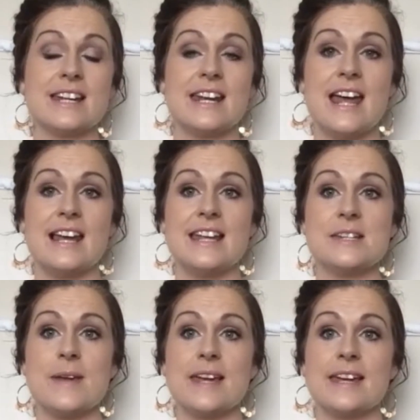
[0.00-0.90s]
Kennelly
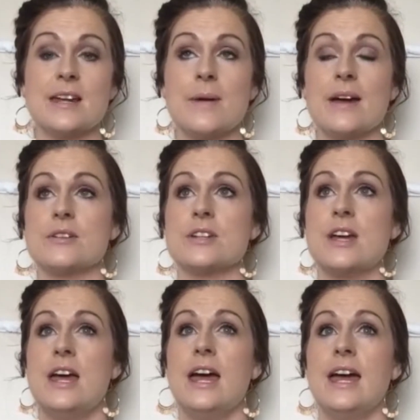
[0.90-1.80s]
speaking about
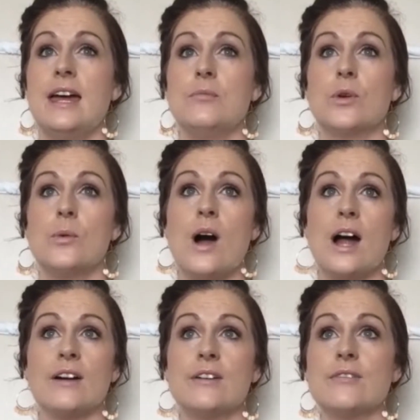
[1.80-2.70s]

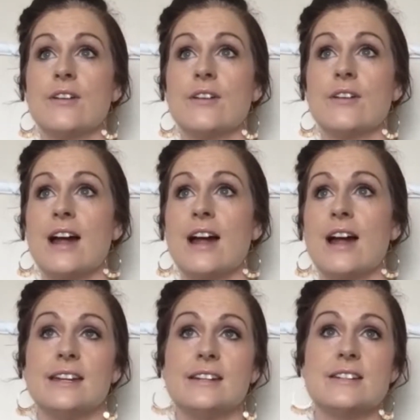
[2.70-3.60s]
rewiring for health
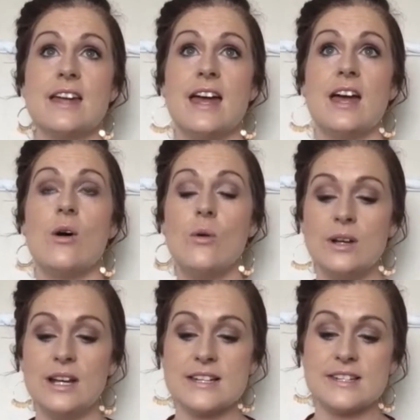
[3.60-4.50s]
and
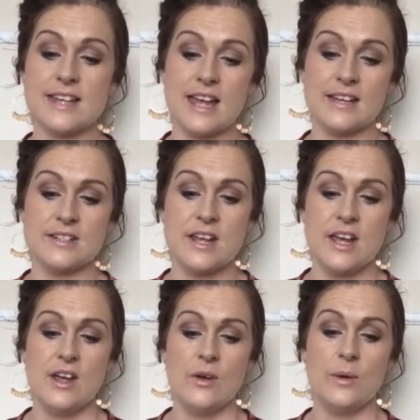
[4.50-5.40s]
wholeness. And
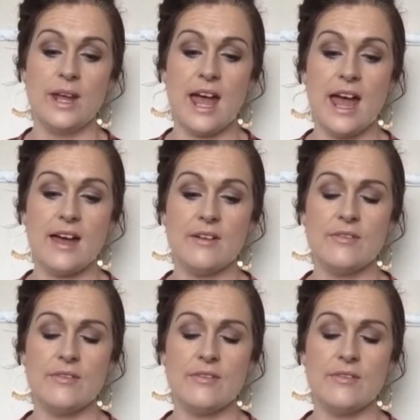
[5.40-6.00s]
we have